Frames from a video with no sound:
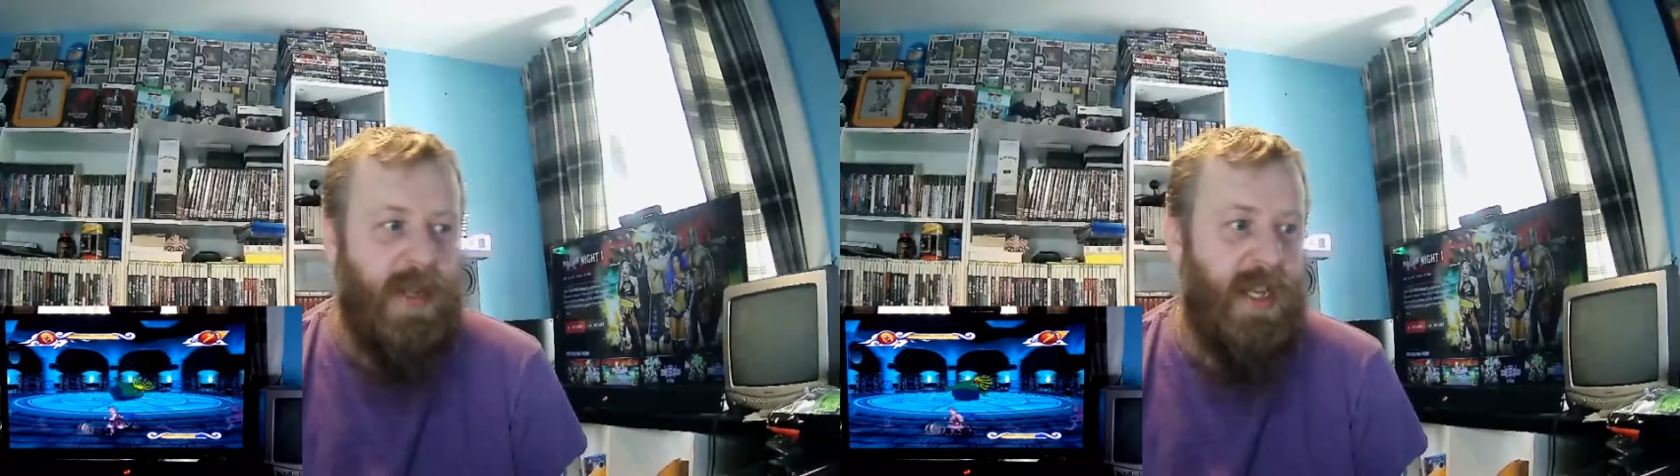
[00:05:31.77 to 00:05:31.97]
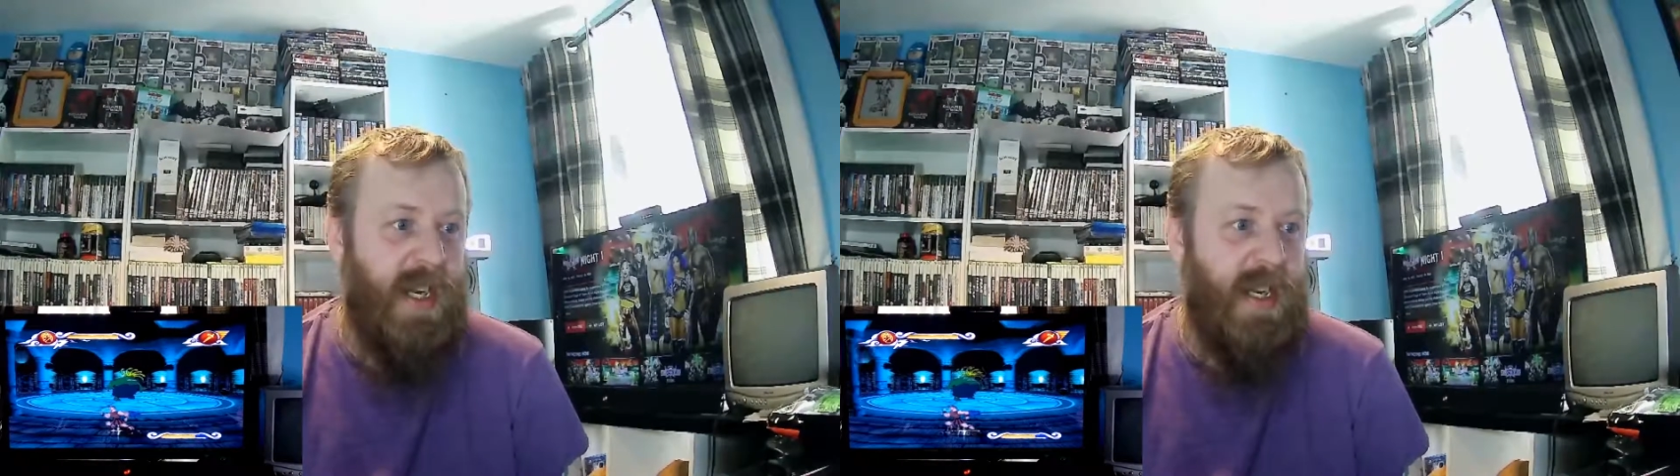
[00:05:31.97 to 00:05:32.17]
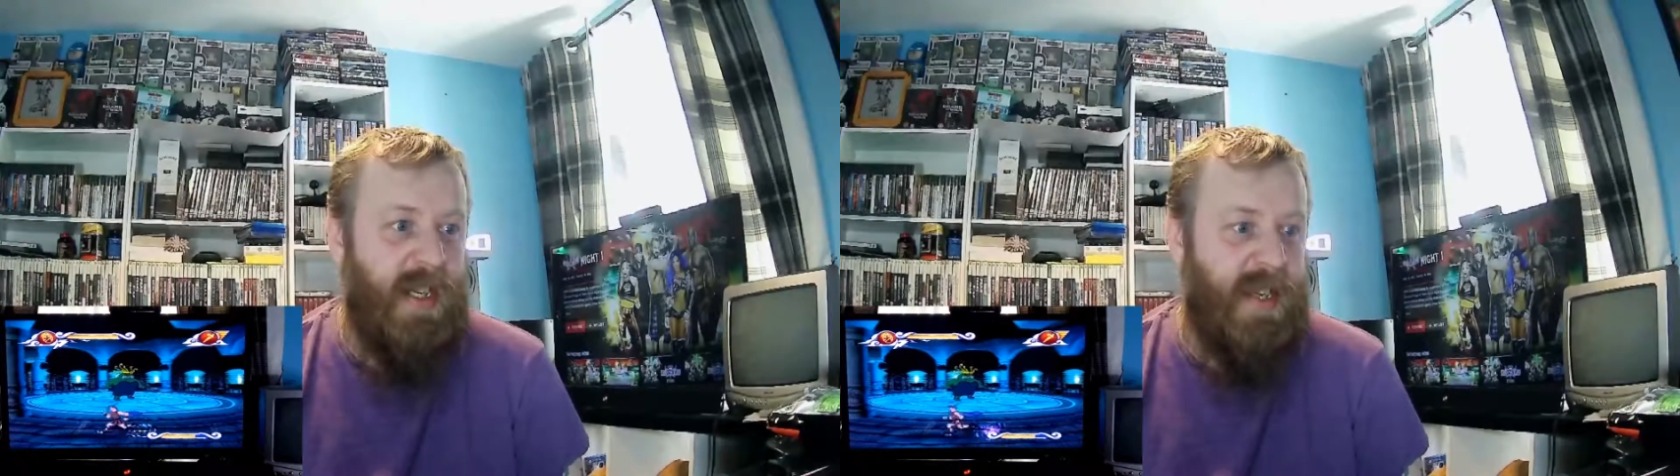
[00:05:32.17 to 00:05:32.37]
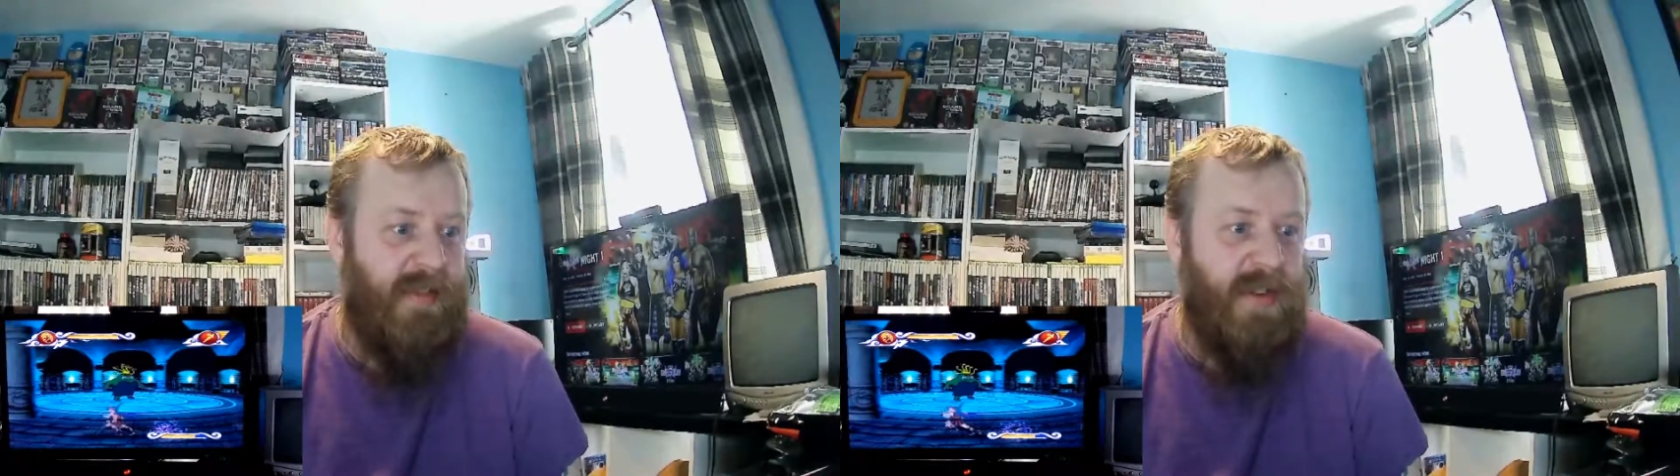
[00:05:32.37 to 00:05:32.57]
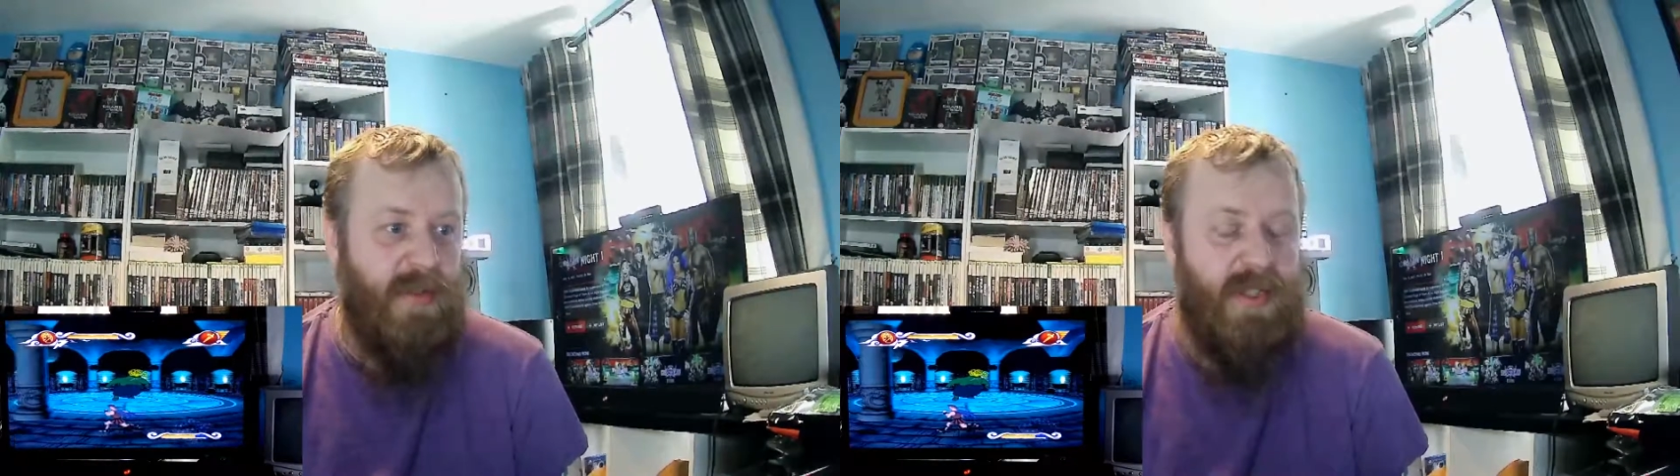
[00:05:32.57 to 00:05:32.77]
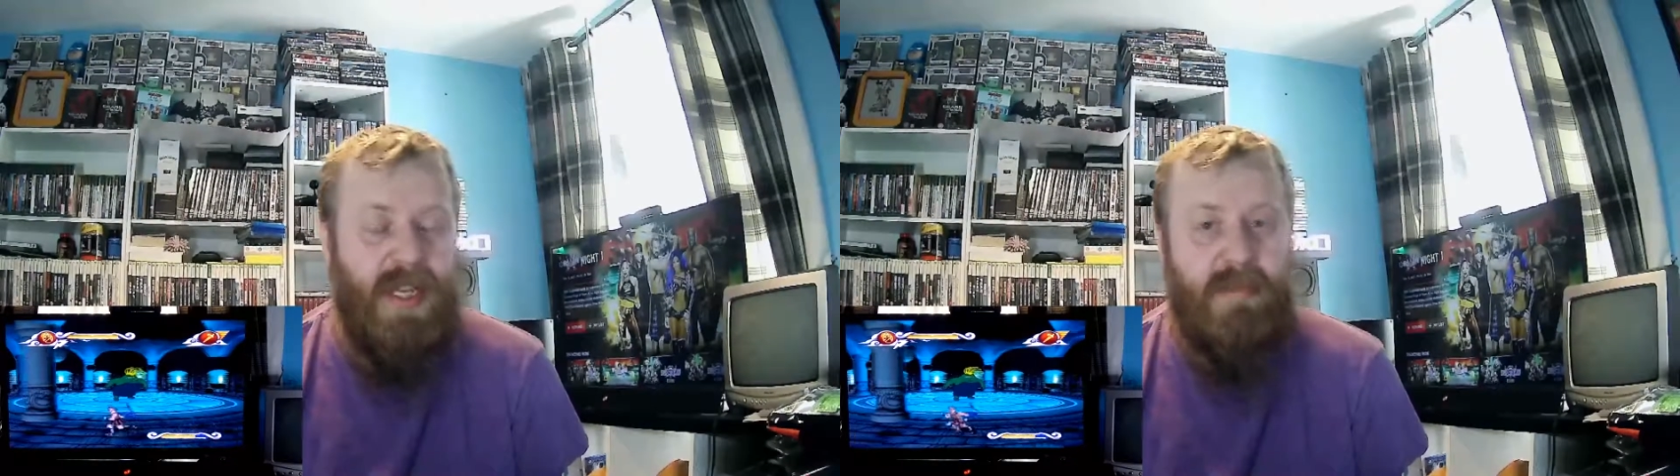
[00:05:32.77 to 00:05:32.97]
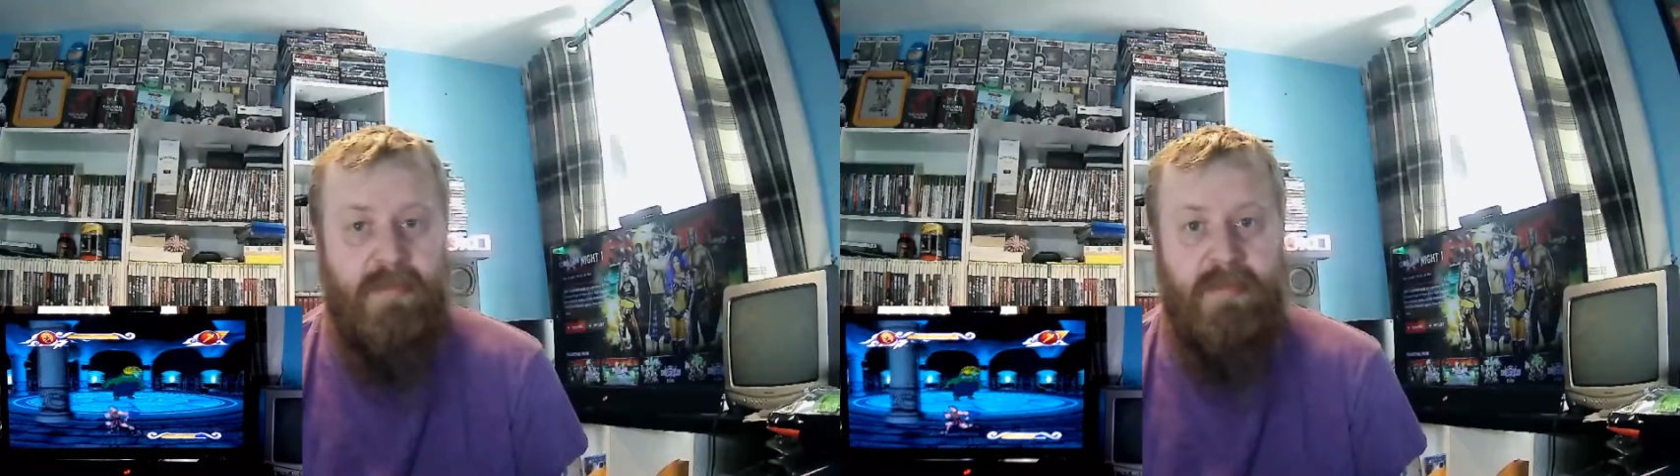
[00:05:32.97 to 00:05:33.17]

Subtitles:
the difficulty